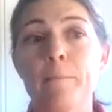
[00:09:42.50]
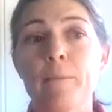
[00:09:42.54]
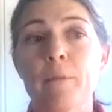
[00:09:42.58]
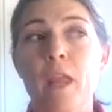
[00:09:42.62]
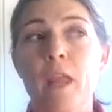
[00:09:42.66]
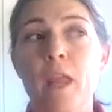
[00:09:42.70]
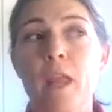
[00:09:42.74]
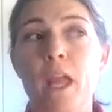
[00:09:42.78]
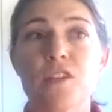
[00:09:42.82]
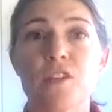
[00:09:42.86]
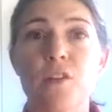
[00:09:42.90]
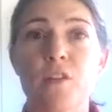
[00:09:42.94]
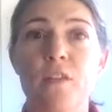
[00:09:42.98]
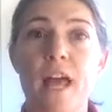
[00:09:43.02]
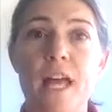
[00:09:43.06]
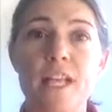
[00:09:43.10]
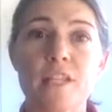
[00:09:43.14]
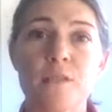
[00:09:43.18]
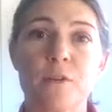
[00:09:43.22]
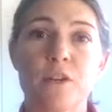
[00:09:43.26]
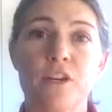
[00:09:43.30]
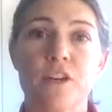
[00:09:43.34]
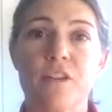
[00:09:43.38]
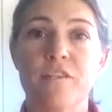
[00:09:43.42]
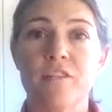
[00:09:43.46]
And so
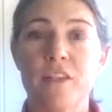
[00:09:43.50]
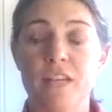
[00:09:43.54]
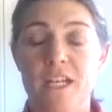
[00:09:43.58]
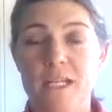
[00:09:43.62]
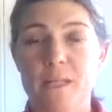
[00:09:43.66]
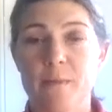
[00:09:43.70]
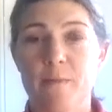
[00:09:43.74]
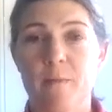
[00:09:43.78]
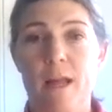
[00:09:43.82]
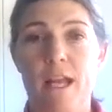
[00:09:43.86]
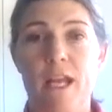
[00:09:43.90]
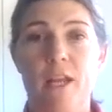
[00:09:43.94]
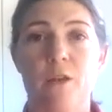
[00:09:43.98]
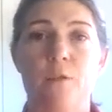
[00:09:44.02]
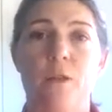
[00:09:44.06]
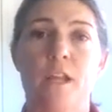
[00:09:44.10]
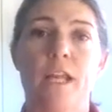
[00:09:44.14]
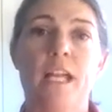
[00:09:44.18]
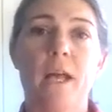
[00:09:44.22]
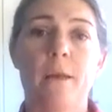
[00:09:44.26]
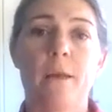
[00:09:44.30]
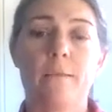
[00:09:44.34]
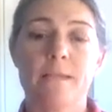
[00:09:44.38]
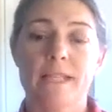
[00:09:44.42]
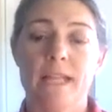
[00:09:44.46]
that's where your fitness planning
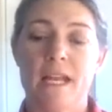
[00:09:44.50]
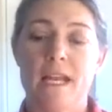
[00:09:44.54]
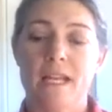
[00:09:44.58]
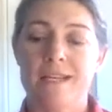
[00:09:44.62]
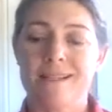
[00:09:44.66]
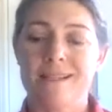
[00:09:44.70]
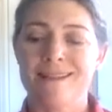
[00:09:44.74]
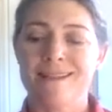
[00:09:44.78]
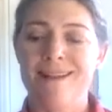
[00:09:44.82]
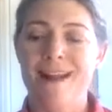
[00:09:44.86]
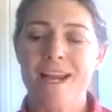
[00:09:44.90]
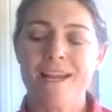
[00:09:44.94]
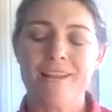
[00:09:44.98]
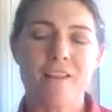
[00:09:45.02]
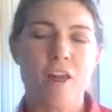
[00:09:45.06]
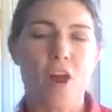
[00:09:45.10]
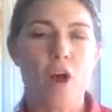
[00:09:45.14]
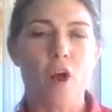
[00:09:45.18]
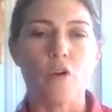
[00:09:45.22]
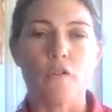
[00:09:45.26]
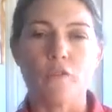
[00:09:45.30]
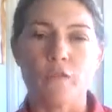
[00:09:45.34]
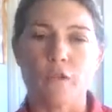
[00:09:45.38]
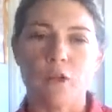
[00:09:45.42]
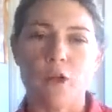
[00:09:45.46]
really comes in is not in the
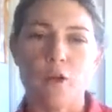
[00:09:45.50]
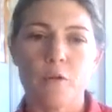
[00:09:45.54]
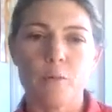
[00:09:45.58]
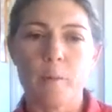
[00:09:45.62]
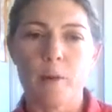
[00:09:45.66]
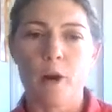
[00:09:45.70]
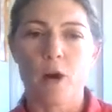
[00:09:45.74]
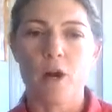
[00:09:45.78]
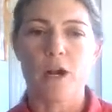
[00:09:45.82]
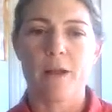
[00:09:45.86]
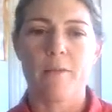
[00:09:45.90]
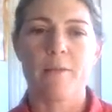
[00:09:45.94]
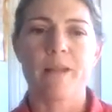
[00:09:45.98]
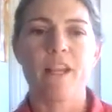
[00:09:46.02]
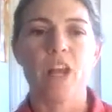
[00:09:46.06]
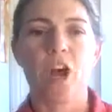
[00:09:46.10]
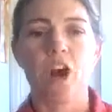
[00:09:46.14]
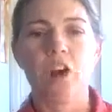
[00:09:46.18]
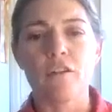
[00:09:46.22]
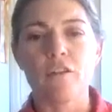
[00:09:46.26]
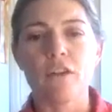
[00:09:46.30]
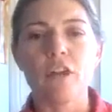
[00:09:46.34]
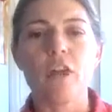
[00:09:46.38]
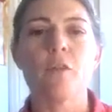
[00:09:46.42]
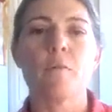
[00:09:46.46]
overload part. I mean, the
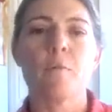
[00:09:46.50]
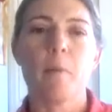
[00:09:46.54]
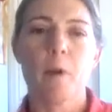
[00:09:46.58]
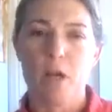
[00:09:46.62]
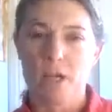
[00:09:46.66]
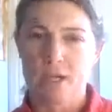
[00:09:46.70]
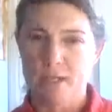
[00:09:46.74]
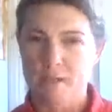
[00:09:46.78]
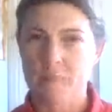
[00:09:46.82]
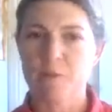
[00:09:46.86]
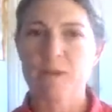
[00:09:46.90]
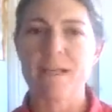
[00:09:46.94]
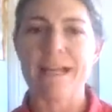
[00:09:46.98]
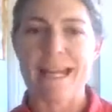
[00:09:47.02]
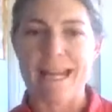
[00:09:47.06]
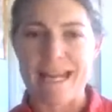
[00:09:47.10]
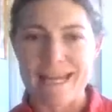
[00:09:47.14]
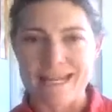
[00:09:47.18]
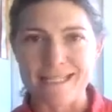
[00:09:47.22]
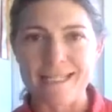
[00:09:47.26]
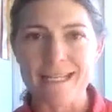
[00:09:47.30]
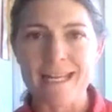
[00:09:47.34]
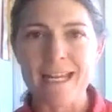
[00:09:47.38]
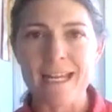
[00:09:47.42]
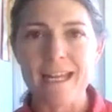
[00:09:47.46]
overload part is pretty
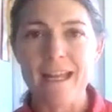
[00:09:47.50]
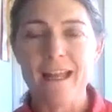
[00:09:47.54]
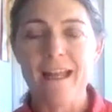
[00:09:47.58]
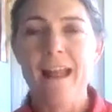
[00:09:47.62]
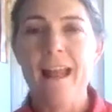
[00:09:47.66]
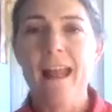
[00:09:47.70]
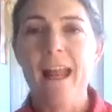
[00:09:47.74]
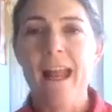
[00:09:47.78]
easy.